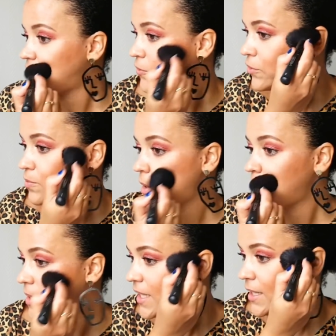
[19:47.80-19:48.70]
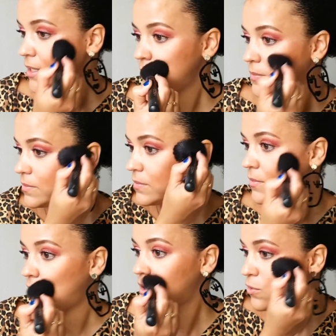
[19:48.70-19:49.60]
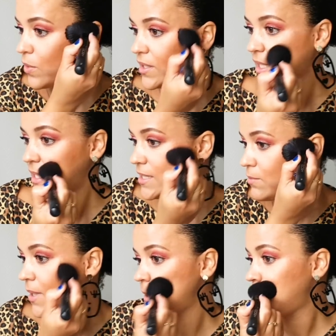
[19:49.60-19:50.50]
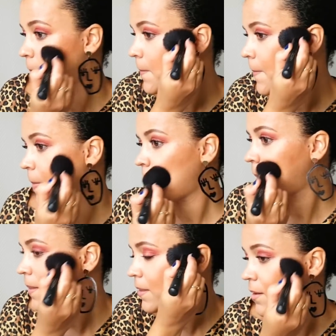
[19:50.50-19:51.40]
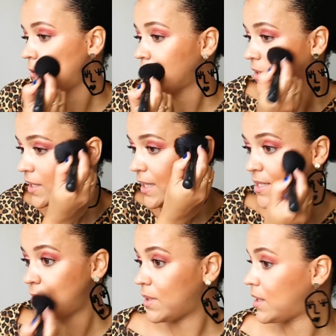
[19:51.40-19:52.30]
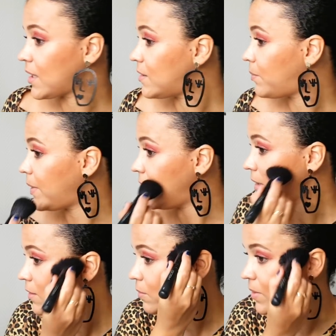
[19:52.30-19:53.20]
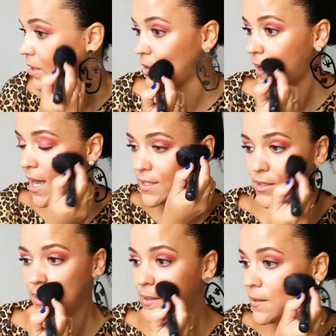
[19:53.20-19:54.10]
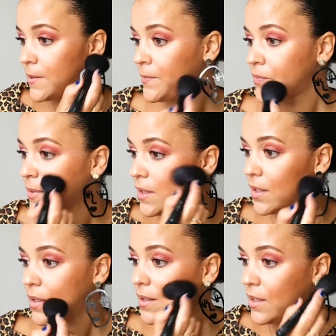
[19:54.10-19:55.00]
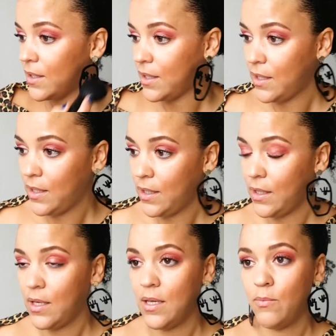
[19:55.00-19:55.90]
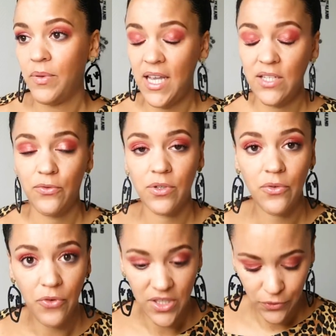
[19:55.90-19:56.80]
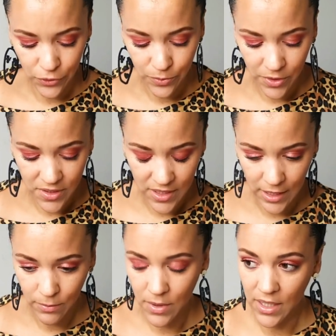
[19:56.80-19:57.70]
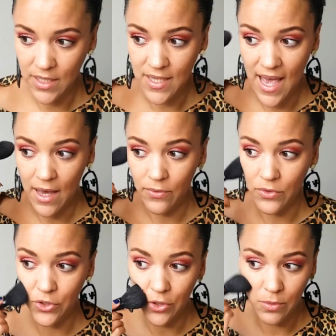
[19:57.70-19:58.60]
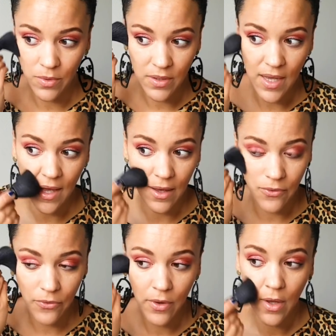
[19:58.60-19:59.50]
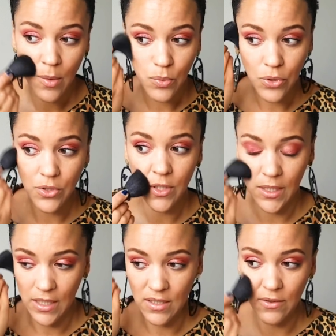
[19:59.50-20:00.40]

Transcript: football player, Antoine Griezmann, like depending on where you ask it. He plays for the French football team. He's half German, half Portuguese